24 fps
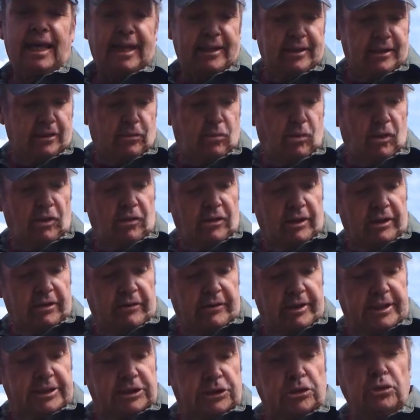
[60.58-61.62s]
And the quality of
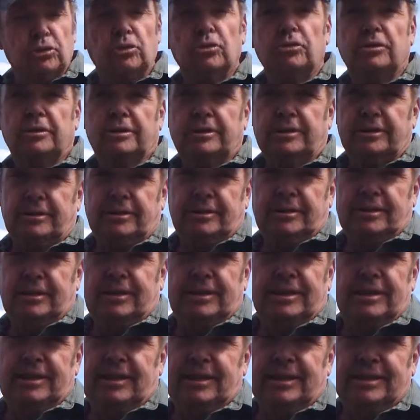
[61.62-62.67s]
these tools
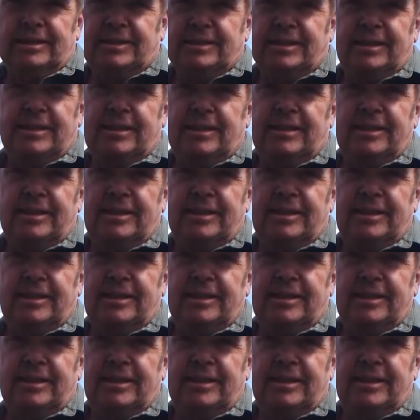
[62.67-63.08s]
is